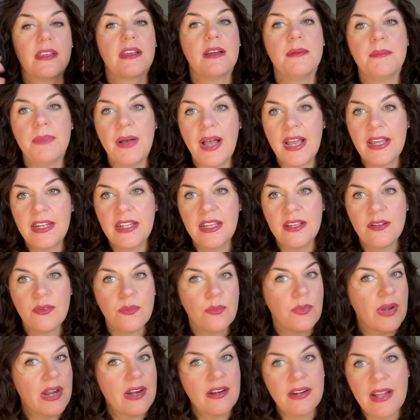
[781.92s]
Combine it,
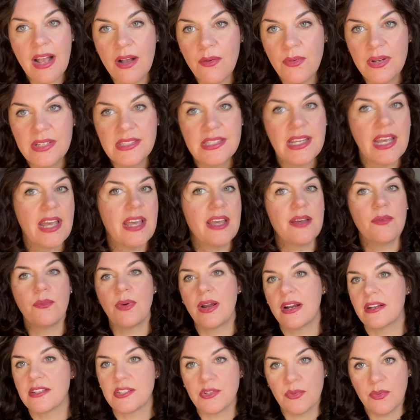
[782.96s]
wear it out one day,
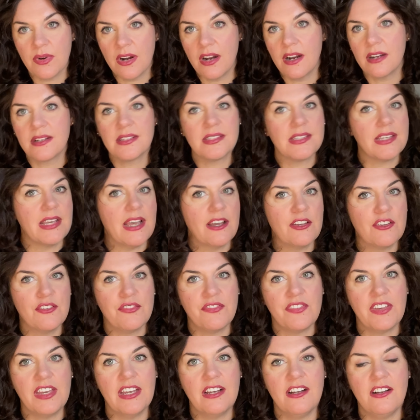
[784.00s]
wear it to work, see how you
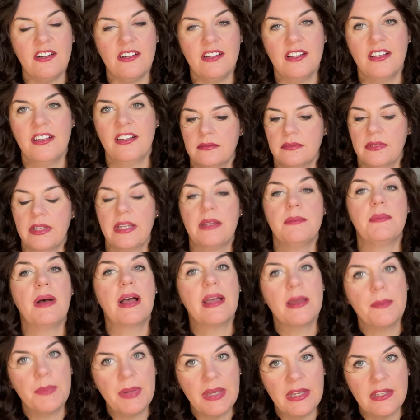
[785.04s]
feel. In my
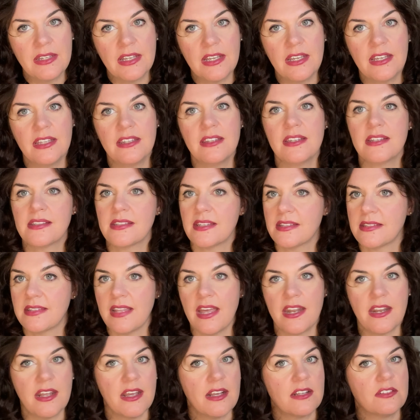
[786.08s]
opinion, this
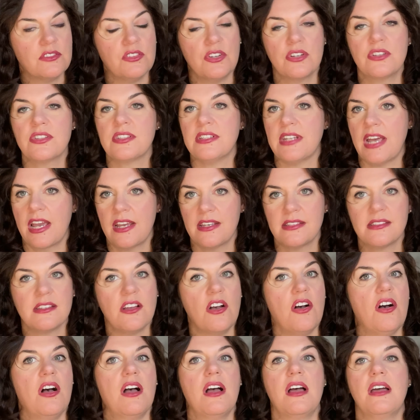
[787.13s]
aesthetic looks nice
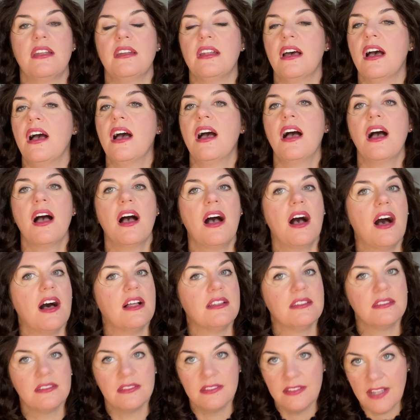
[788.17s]
on a
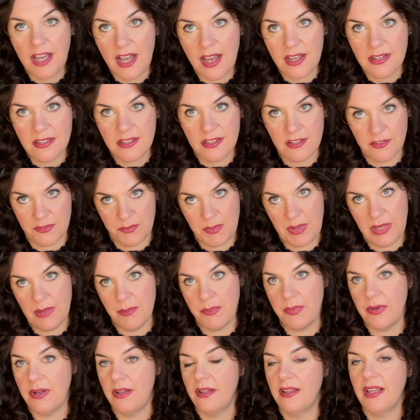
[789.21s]
lot of
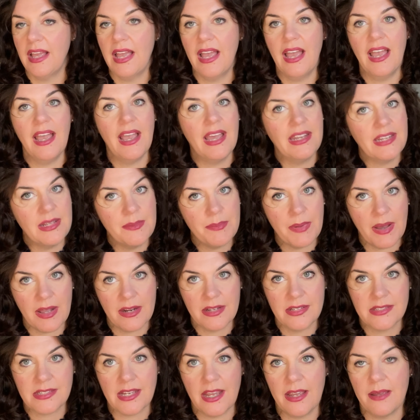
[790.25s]
people. Any body
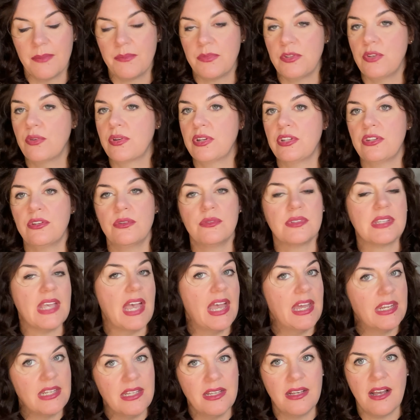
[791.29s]
type, you can use
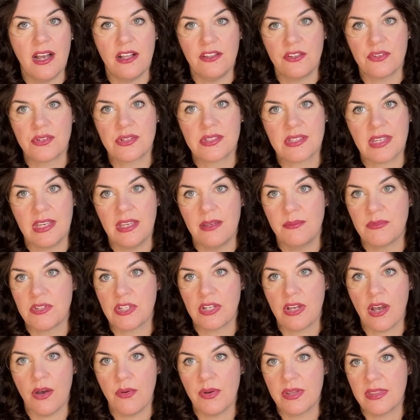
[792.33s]
any color scheme to
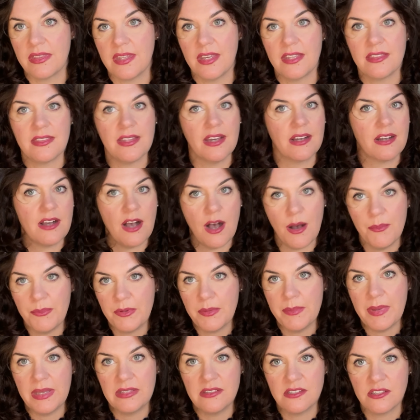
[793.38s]
go with it that
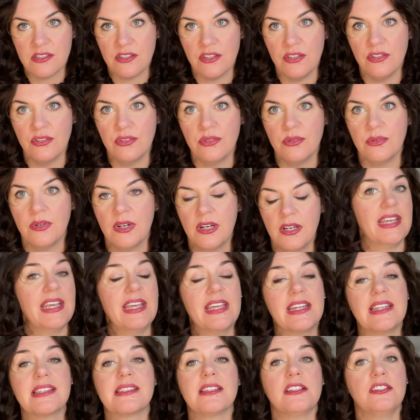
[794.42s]
complements you.
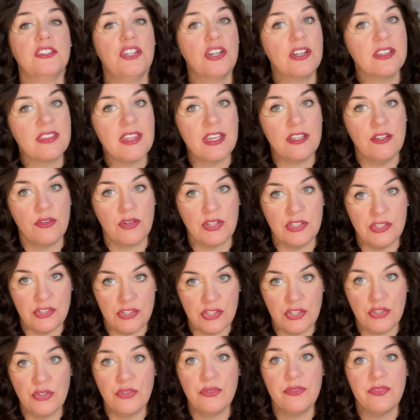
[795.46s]
It is a look that you can
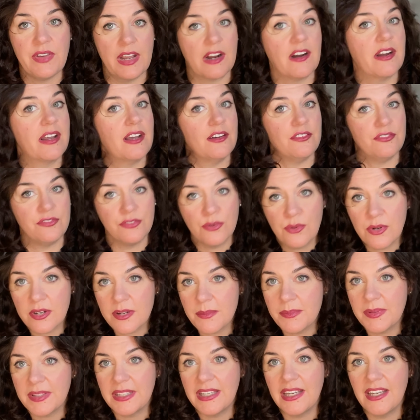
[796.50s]
do very
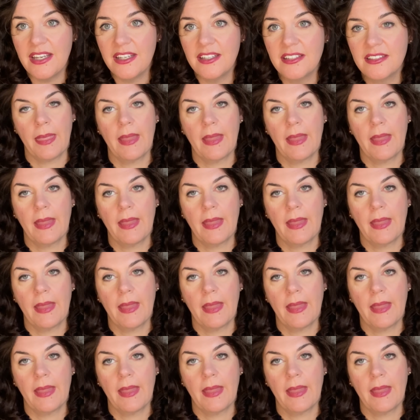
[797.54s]
affordably,